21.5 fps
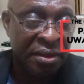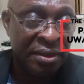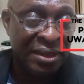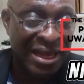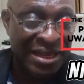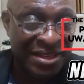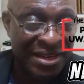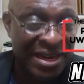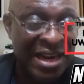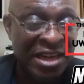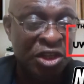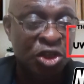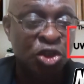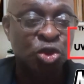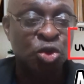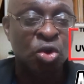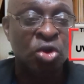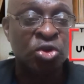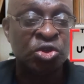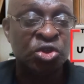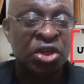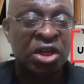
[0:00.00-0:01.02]
Nigerians
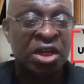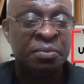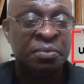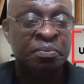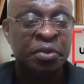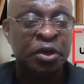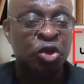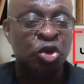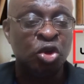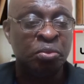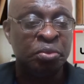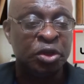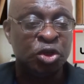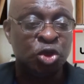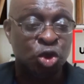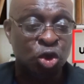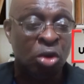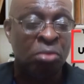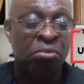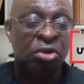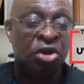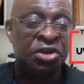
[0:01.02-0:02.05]
trusted P2B
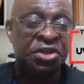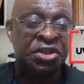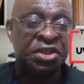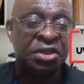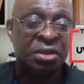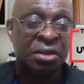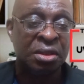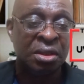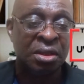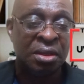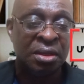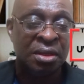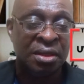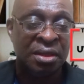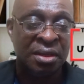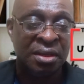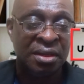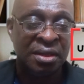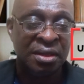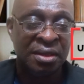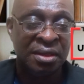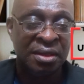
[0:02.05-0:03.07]
so much
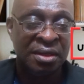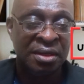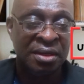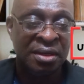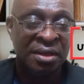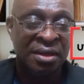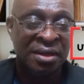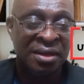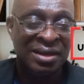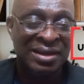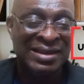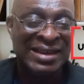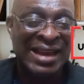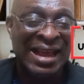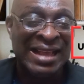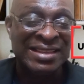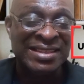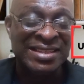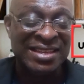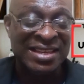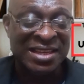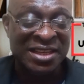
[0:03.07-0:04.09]

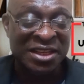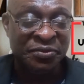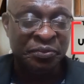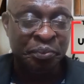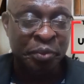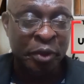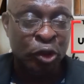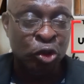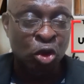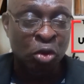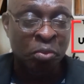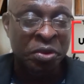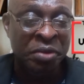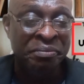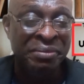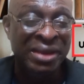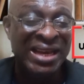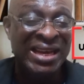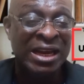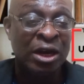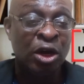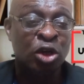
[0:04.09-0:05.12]
that P2B
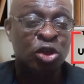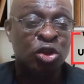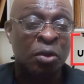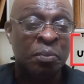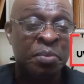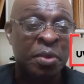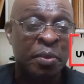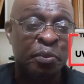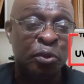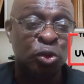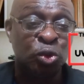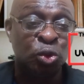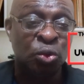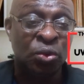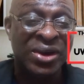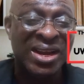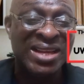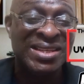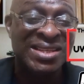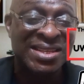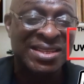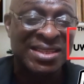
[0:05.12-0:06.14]
made a lot of people to
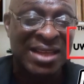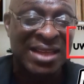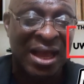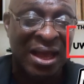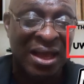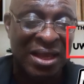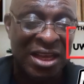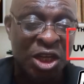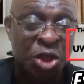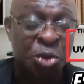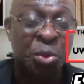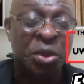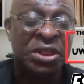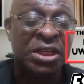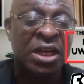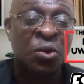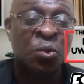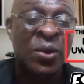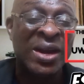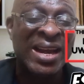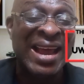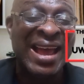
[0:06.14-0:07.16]
register,
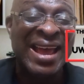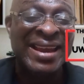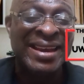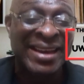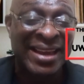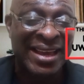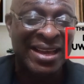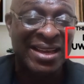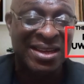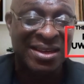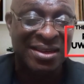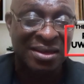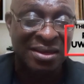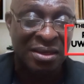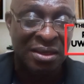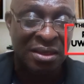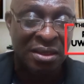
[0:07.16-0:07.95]
especially when INEC